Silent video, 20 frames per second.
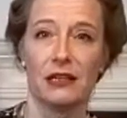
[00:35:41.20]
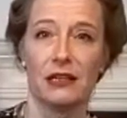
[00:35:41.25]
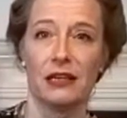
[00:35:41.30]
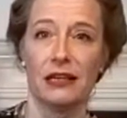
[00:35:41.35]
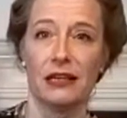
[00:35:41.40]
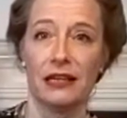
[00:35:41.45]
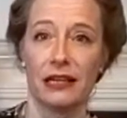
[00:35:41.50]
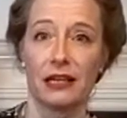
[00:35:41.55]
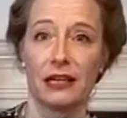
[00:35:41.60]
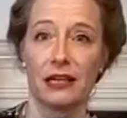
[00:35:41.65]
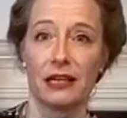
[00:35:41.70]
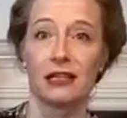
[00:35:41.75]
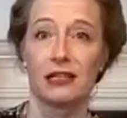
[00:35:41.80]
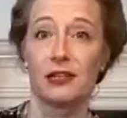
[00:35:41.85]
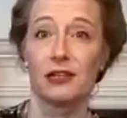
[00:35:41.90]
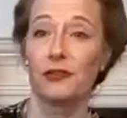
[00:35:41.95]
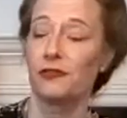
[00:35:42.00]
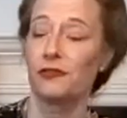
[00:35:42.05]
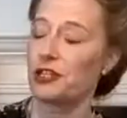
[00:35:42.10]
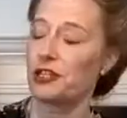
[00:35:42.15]
linked
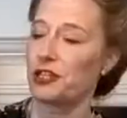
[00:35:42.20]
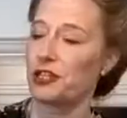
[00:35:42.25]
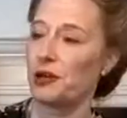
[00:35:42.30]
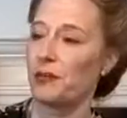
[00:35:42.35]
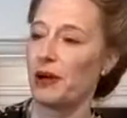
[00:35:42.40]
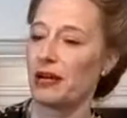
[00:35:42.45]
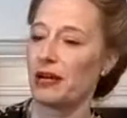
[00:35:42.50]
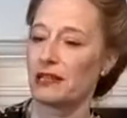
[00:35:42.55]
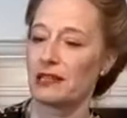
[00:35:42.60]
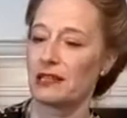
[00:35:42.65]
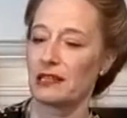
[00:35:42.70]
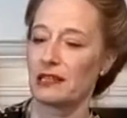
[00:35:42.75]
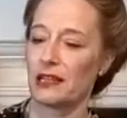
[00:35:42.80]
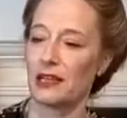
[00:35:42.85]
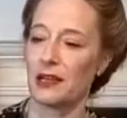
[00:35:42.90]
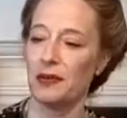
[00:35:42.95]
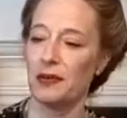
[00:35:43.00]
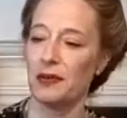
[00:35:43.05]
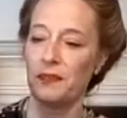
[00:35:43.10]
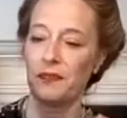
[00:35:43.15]
fashion
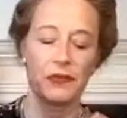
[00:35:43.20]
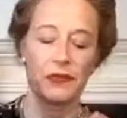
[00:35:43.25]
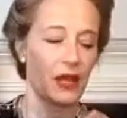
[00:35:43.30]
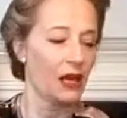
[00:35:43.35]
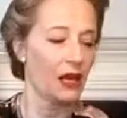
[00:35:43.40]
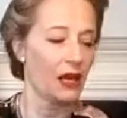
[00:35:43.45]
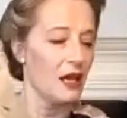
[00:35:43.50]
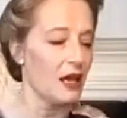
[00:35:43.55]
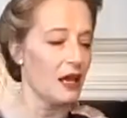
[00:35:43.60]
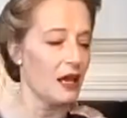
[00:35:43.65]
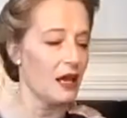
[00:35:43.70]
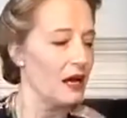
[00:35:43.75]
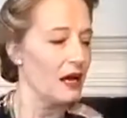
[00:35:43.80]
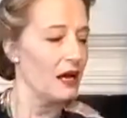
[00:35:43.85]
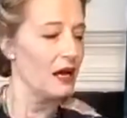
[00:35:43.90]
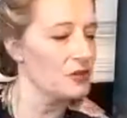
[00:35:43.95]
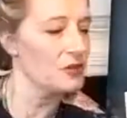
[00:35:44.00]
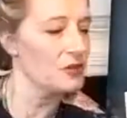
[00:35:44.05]
magazine. And